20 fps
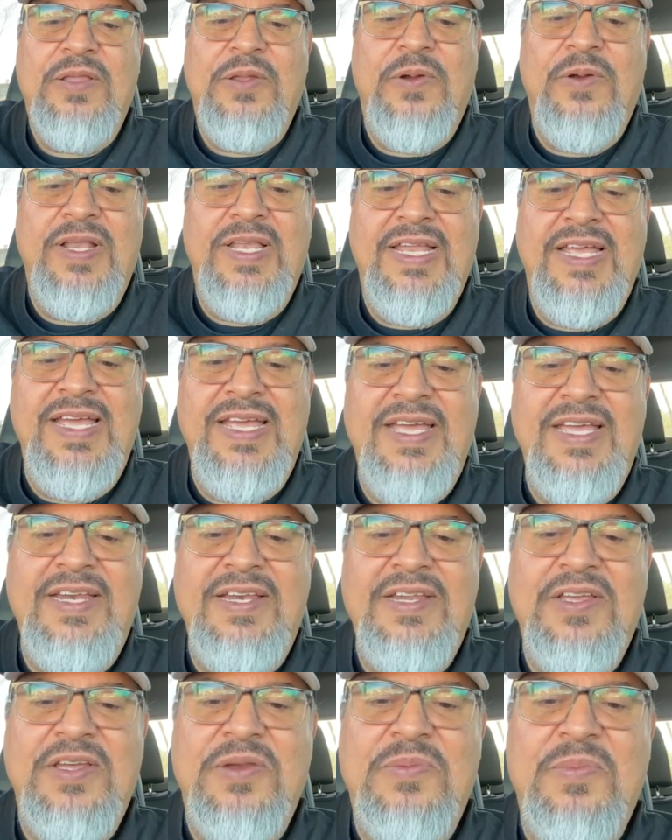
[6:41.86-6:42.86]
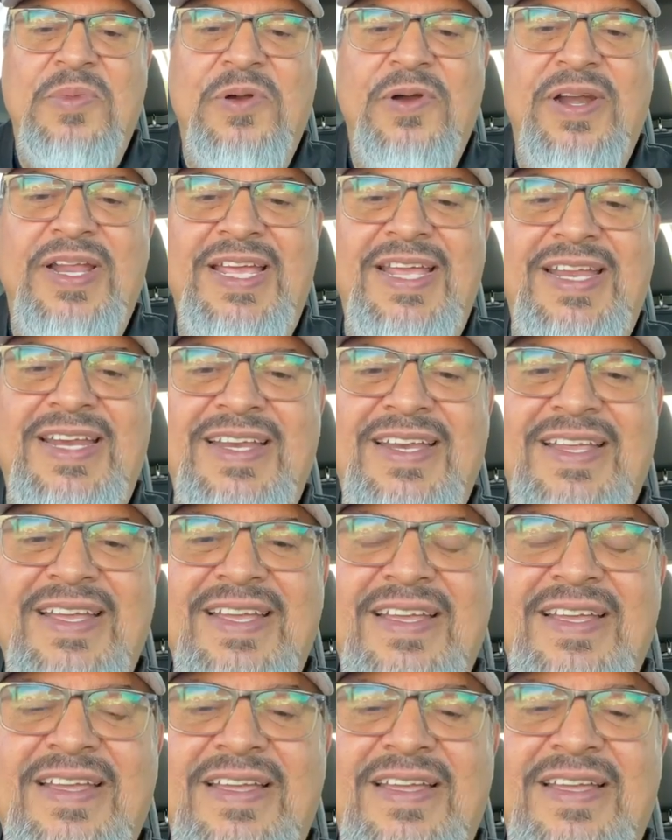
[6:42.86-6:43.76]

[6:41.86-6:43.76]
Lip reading: Laura Lynn, good morning.